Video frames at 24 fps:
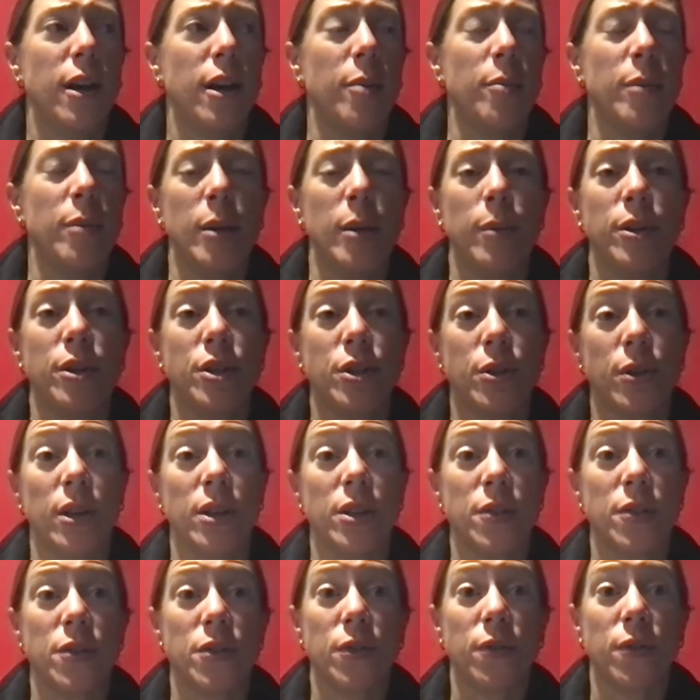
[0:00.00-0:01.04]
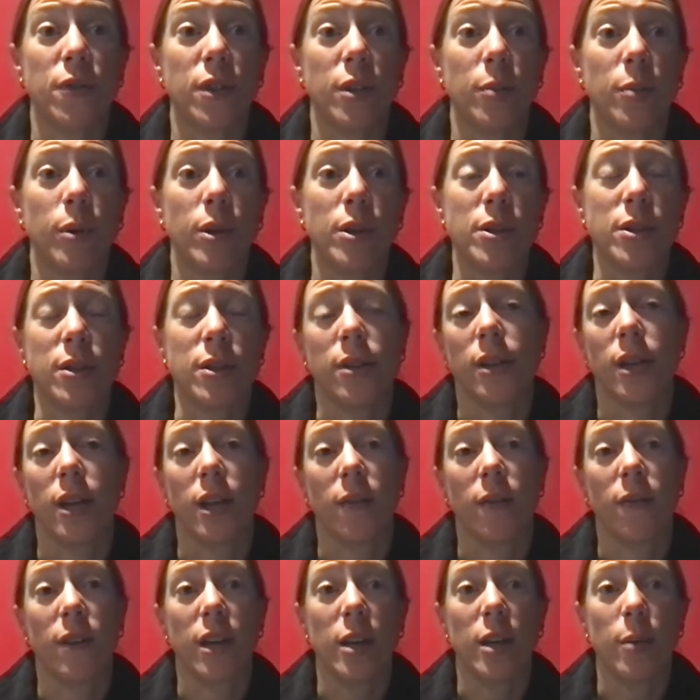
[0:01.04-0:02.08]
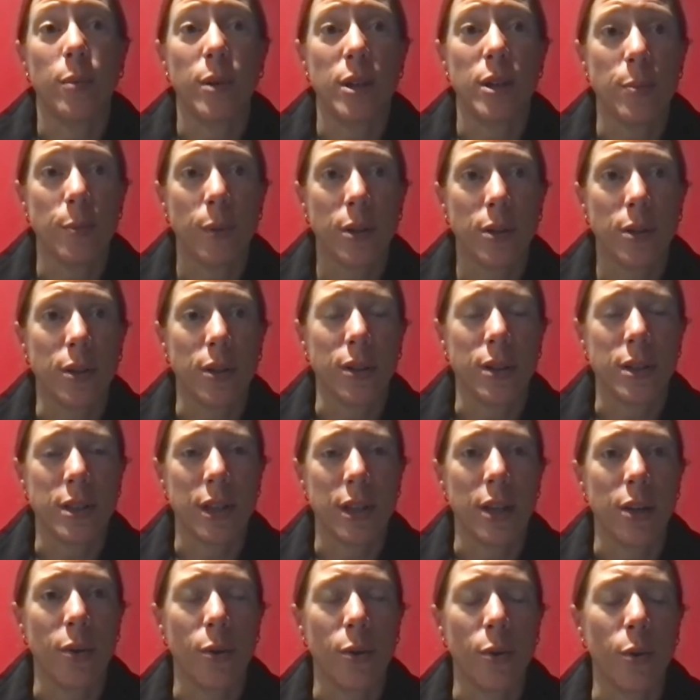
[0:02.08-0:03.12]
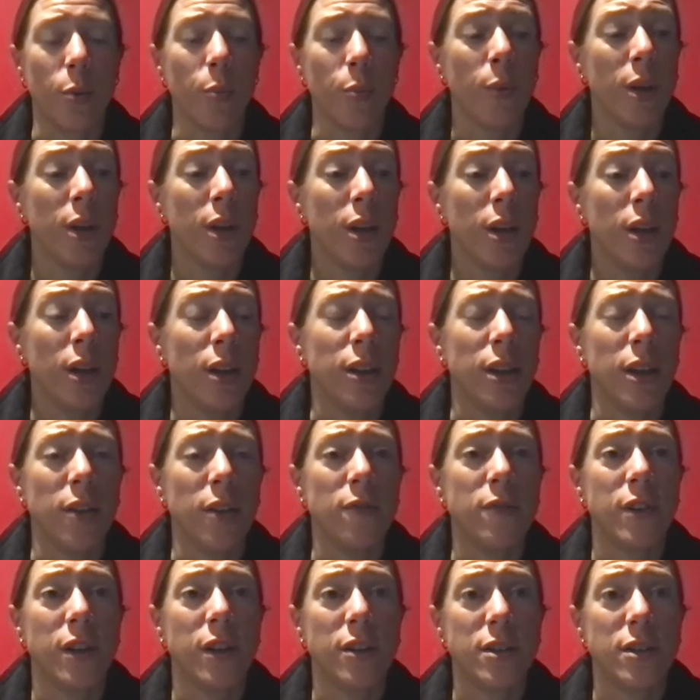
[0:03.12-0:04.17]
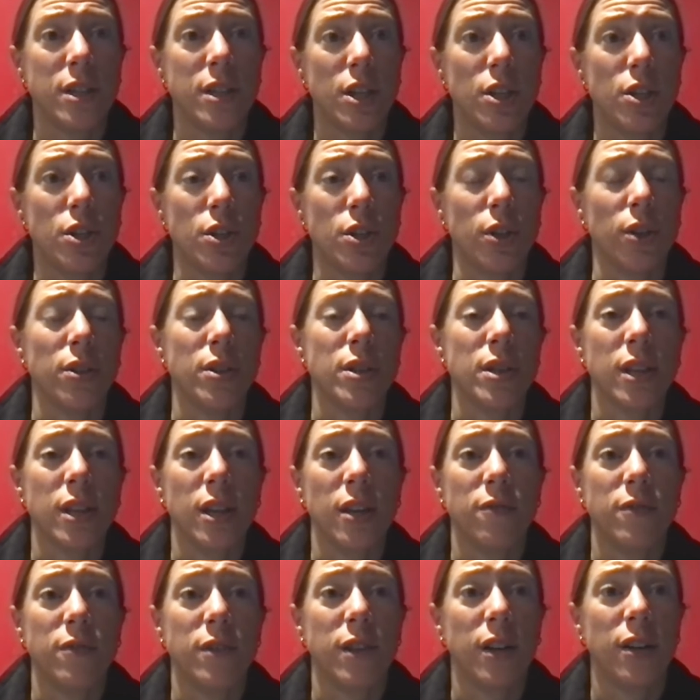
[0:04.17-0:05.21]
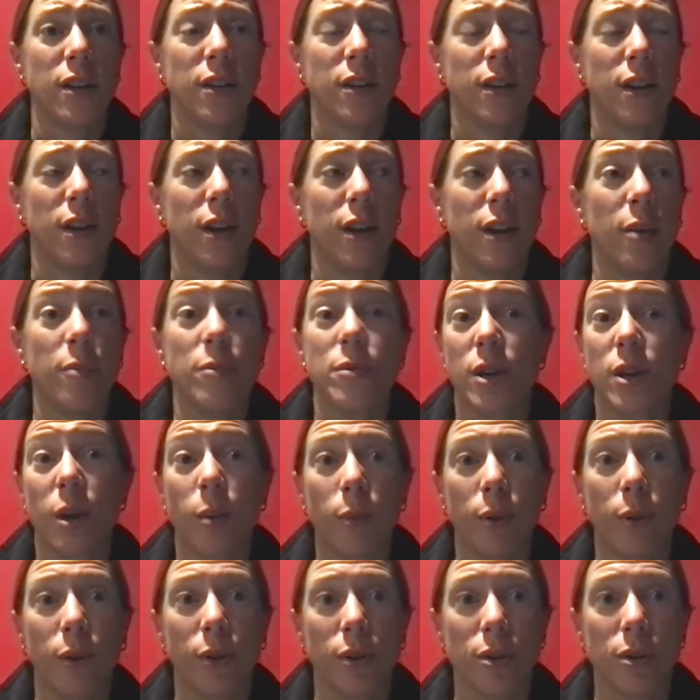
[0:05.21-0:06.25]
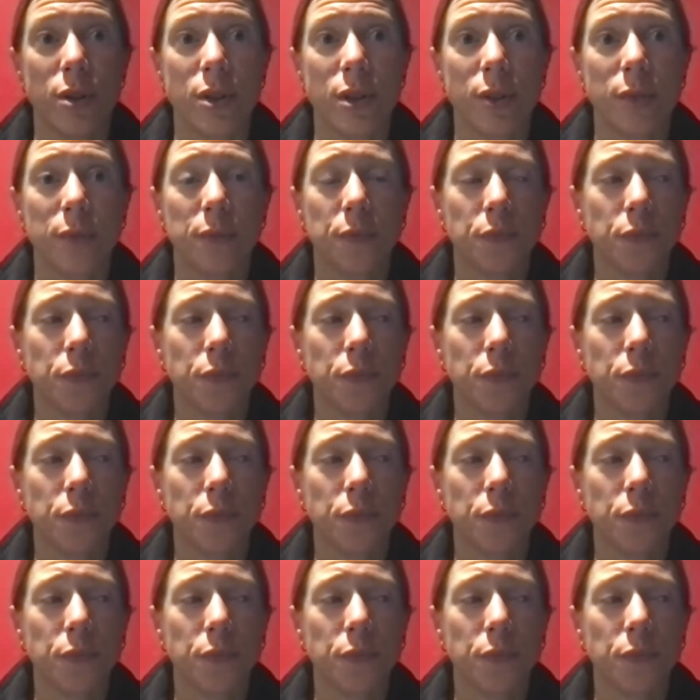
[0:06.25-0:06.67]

image transfers over to the puzzle, and they have an 80-piece puzzle to take home. They've done t-shirts, they've done tumblers.